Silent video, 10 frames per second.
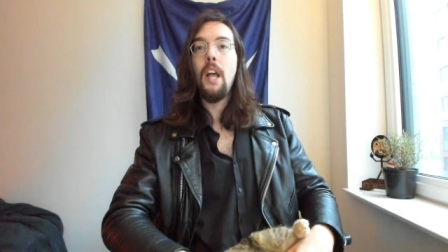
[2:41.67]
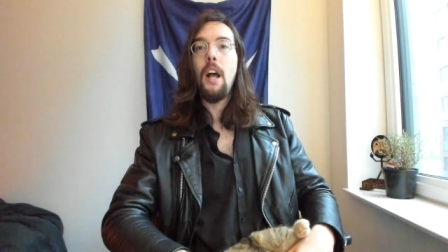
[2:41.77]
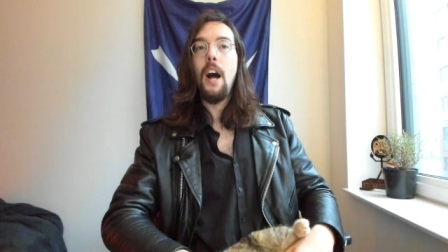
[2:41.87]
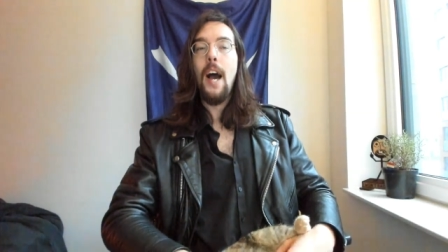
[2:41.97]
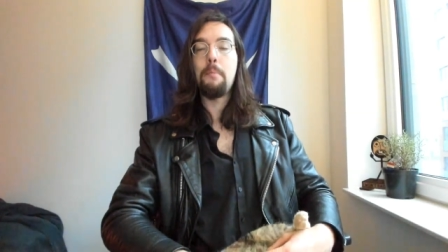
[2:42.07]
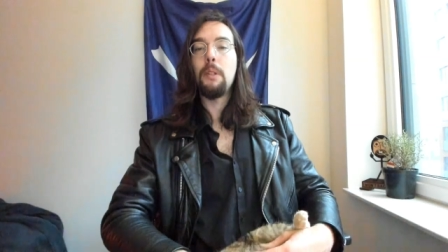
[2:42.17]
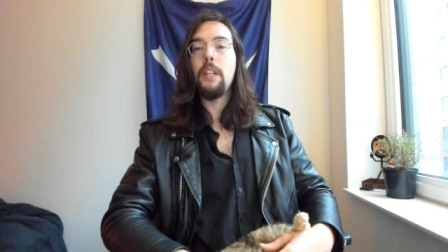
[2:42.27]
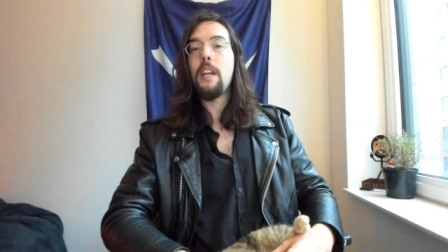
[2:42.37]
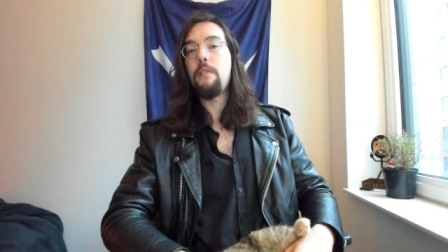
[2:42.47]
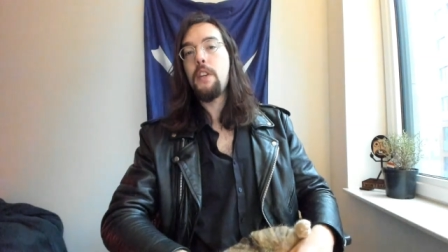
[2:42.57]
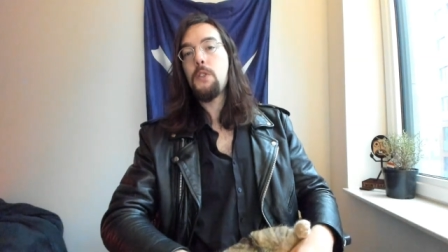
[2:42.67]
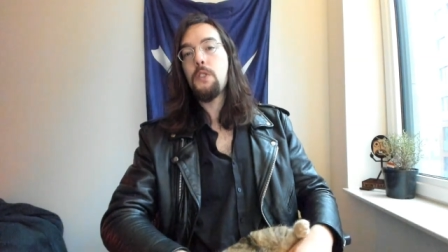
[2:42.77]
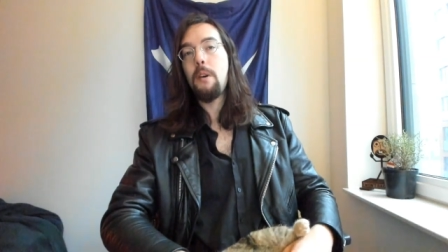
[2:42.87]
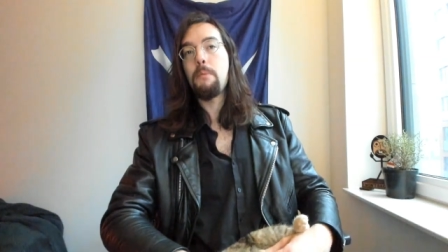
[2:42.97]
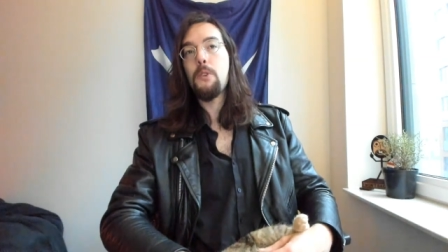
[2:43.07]
I believe these
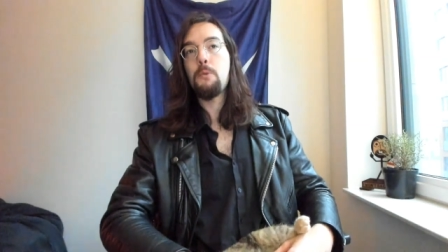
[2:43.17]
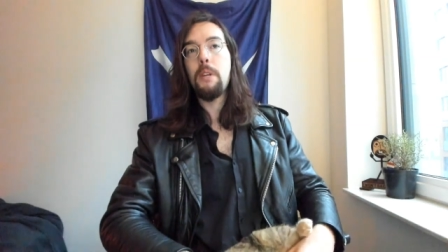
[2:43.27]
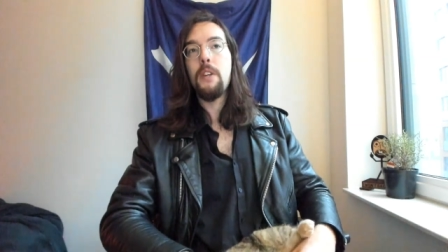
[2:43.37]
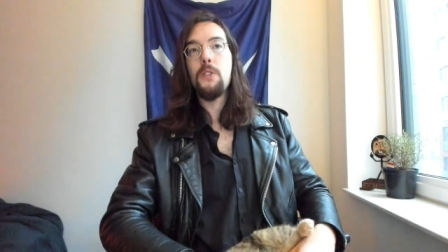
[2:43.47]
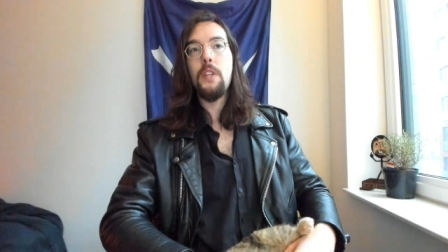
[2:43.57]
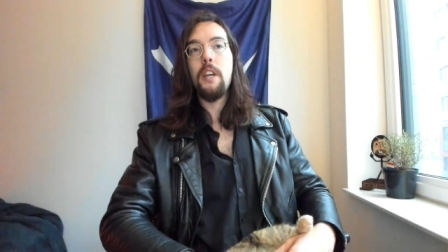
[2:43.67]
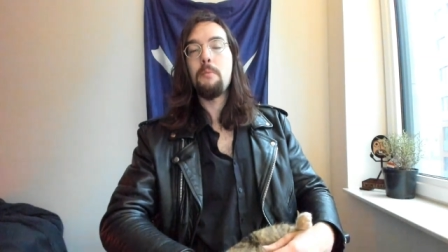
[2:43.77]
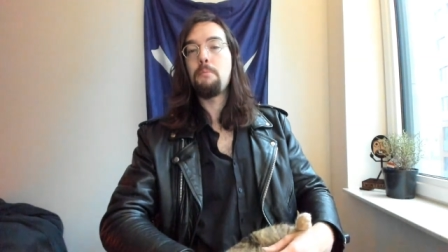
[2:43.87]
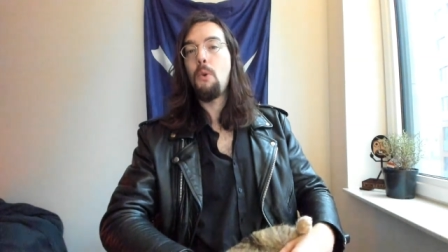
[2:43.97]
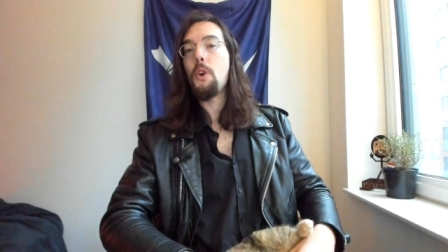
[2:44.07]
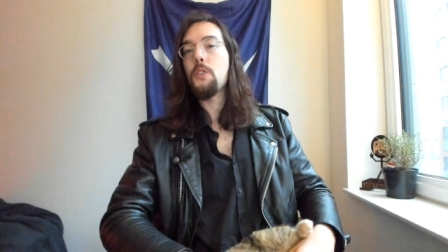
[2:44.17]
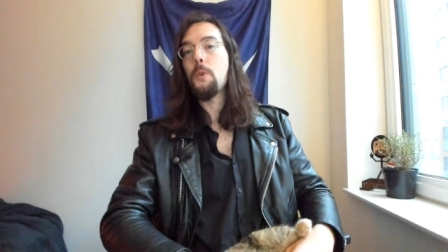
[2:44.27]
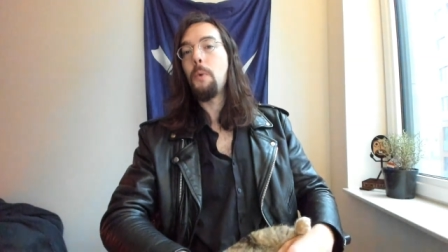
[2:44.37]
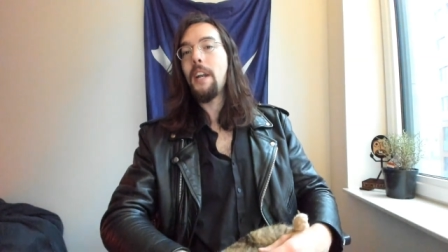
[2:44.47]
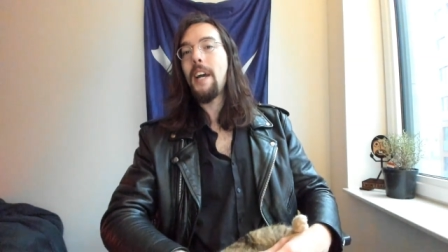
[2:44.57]
numbers because they comport to
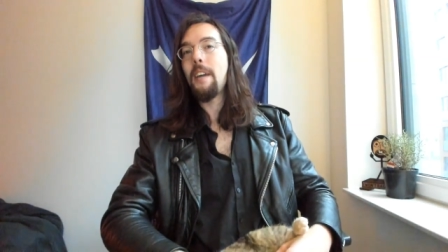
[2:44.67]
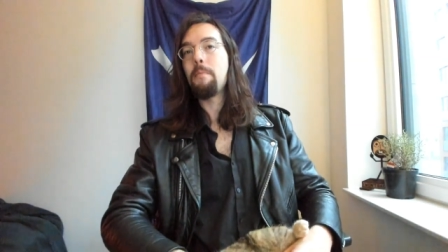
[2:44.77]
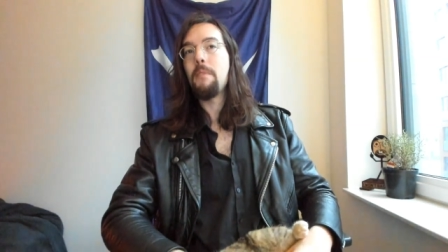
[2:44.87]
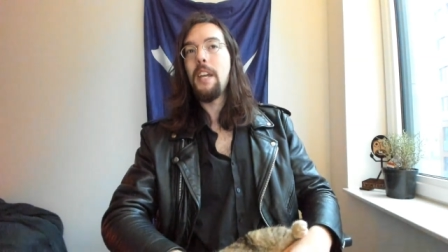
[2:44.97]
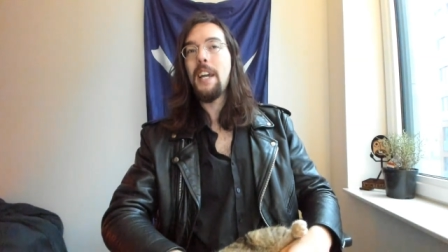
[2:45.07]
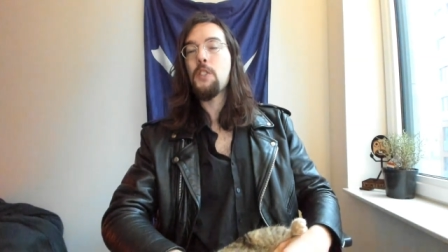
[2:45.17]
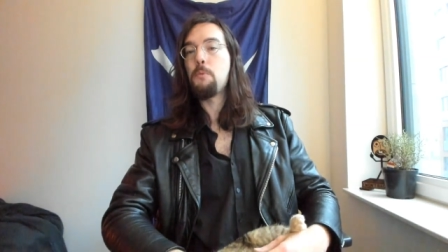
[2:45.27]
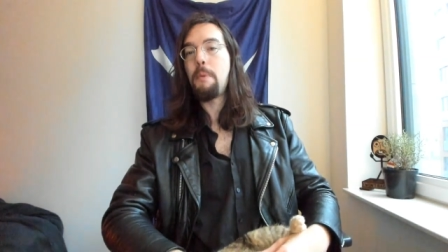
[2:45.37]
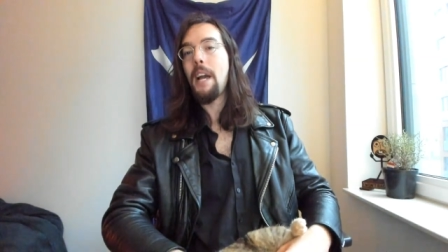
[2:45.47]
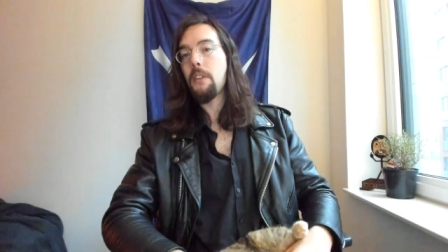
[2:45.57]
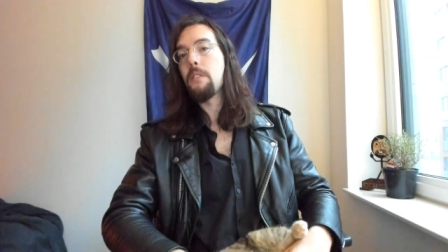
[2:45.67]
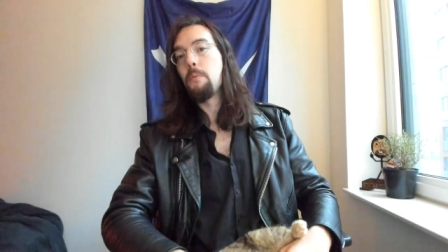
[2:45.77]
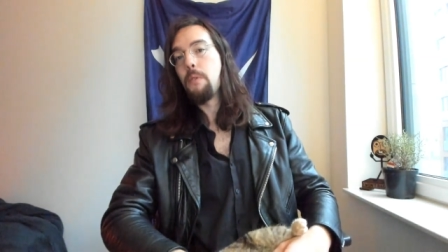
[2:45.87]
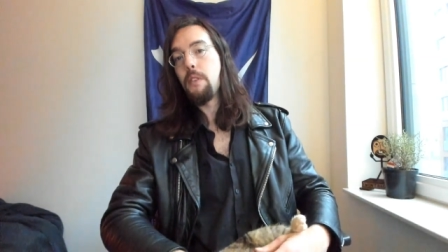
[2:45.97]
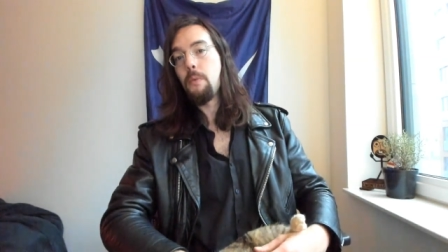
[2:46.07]
what I expect
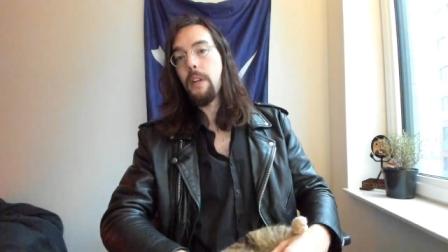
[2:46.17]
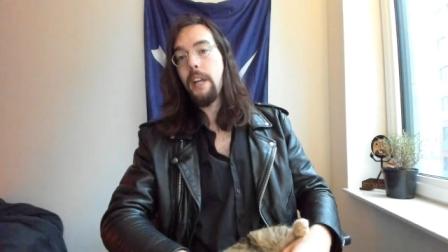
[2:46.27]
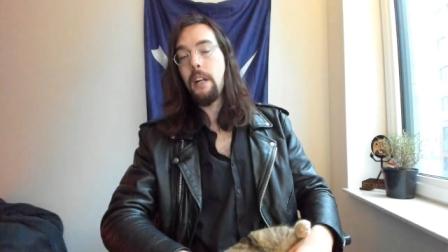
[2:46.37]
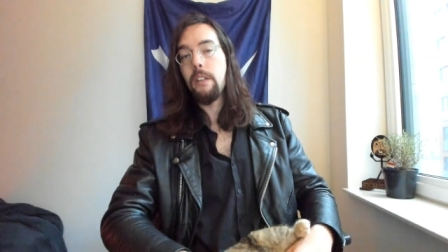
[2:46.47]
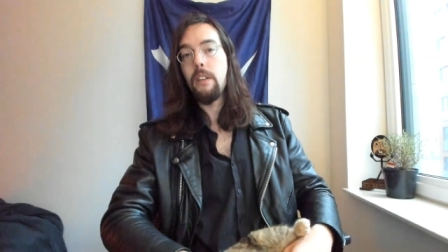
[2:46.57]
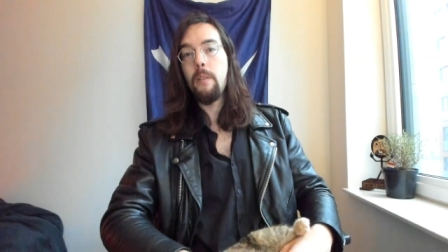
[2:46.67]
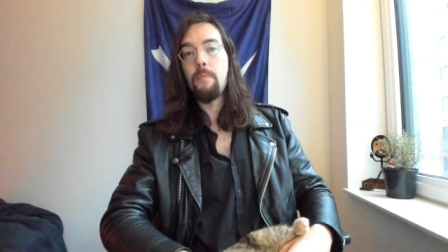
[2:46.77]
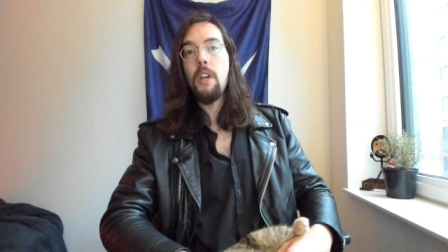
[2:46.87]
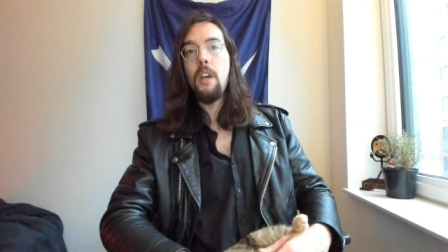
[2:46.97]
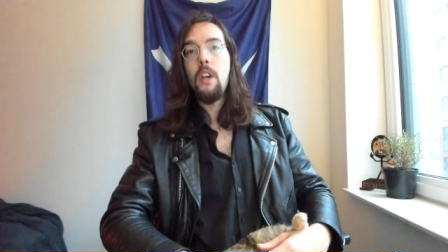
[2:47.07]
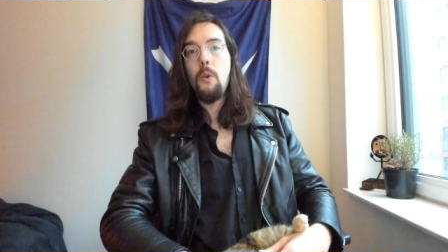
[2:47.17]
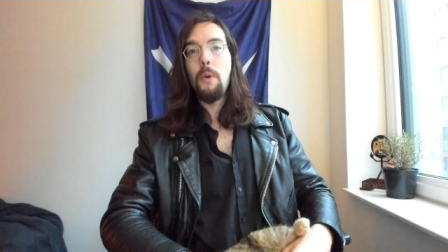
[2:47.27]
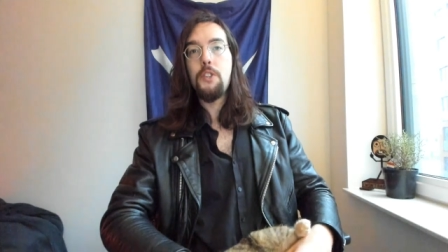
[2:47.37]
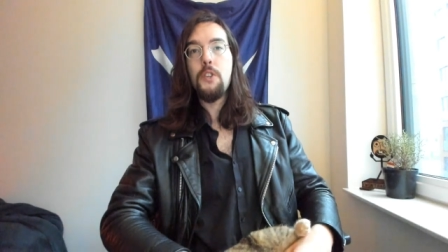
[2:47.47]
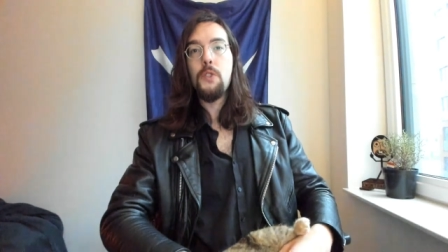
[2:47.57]
within reality,
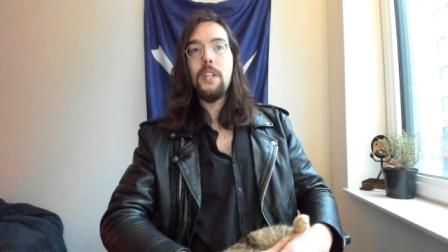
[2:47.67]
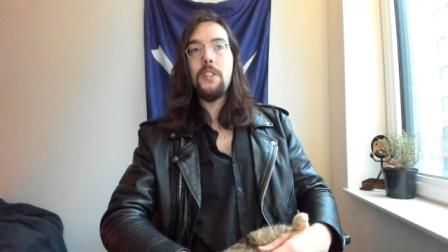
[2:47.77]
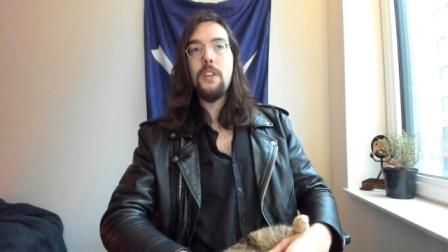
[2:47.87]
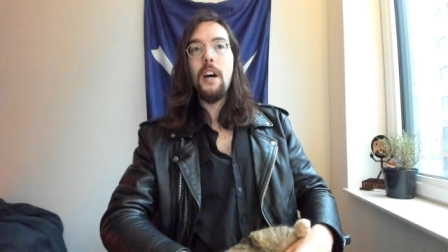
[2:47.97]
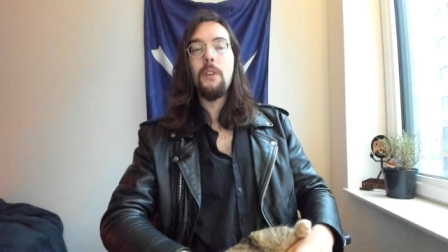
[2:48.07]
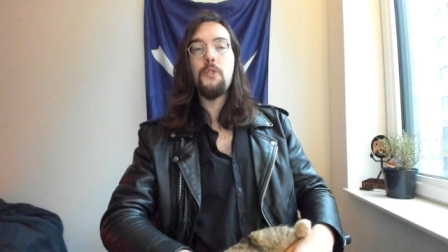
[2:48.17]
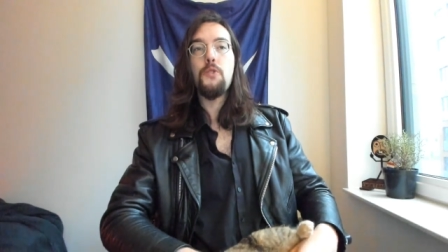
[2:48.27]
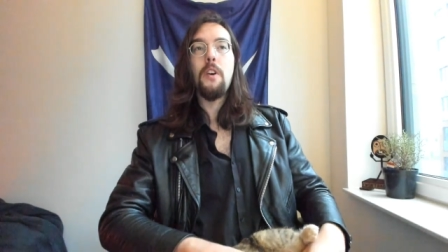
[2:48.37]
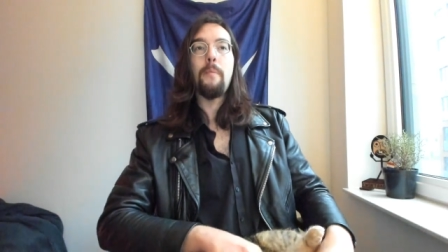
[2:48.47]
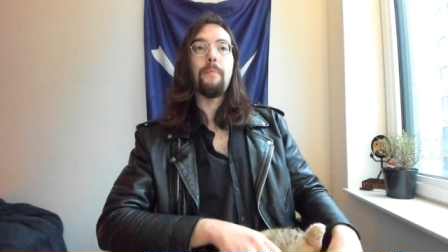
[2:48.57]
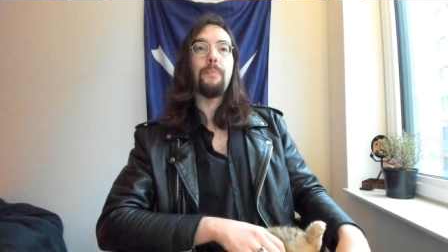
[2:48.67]
which is that Donald Trump,